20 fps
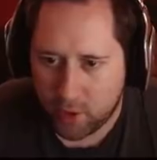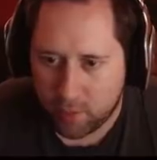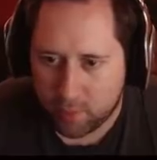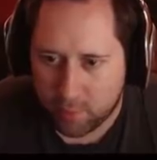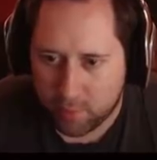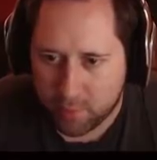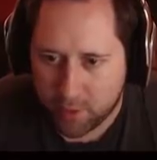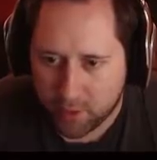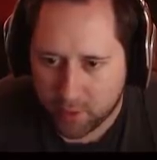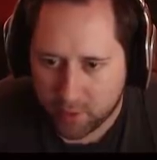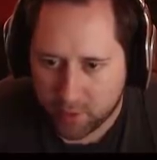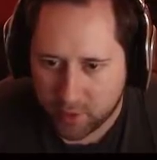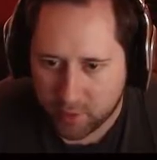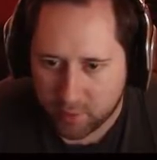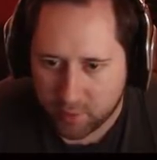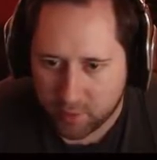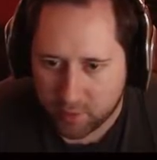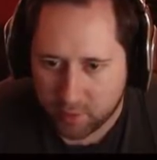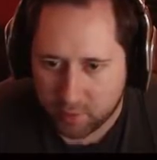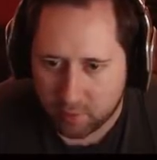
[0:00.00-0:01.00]
buggers up
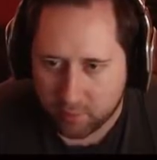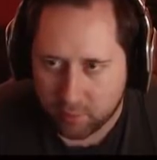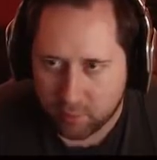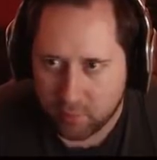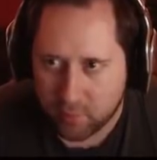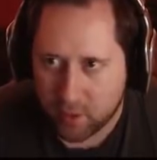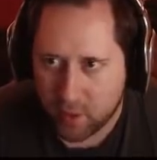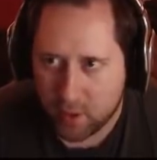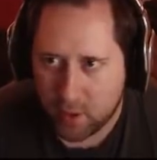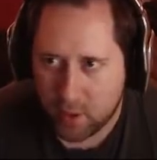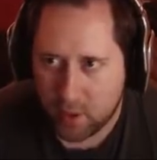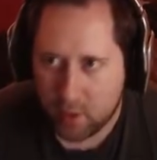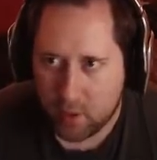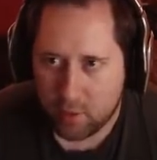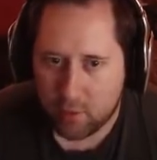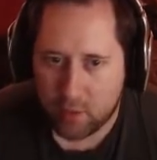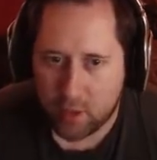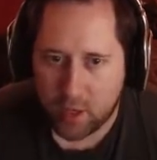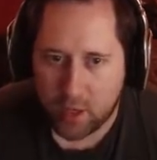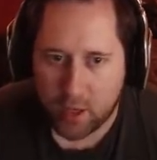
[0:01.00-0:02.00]
to?
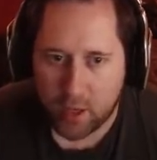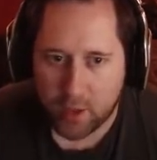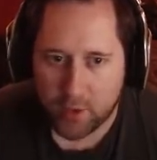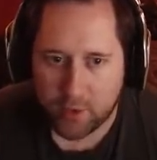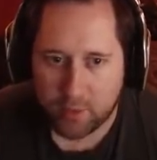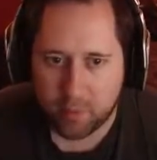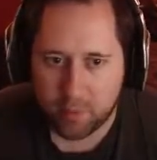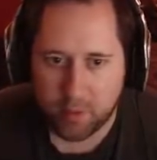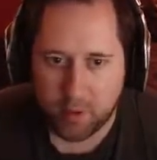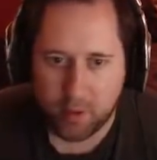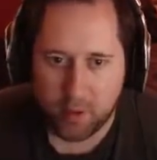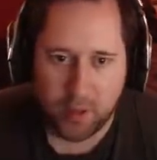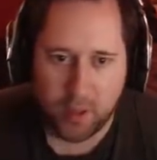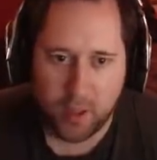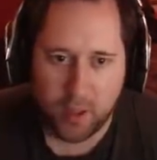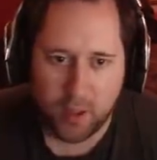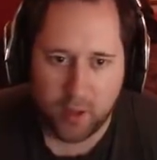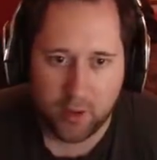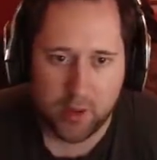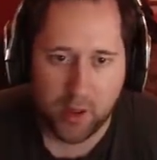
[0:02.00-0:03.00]
Right, Huntsman
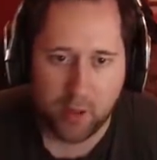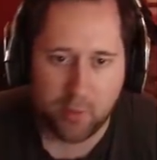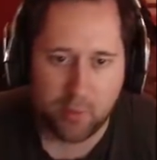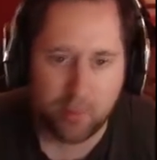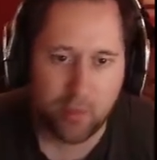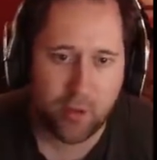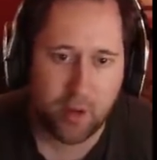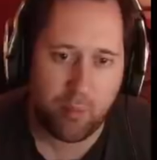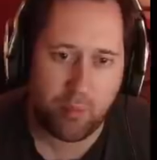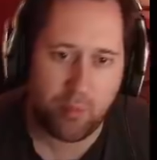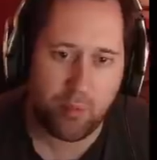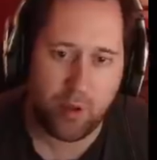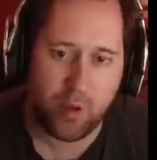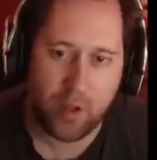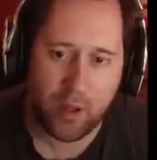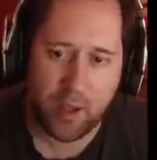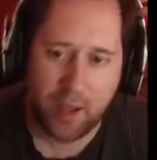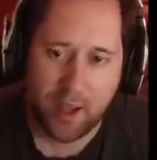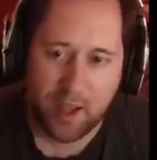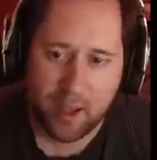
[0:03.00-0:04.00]
is our primary
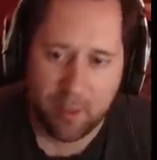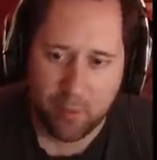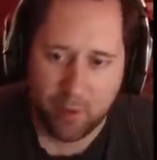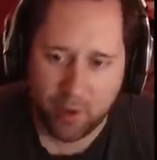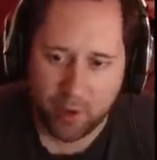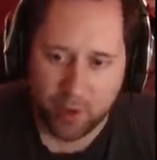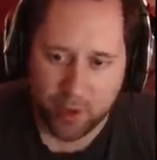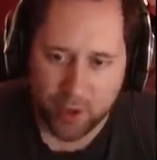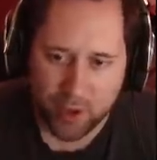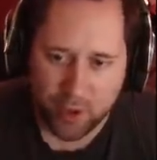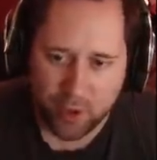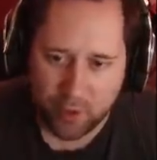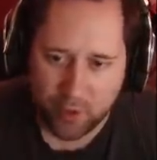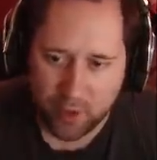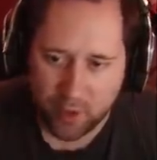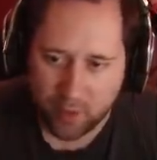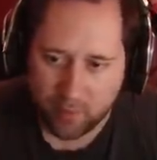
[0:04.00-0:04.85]
aimer and shooter.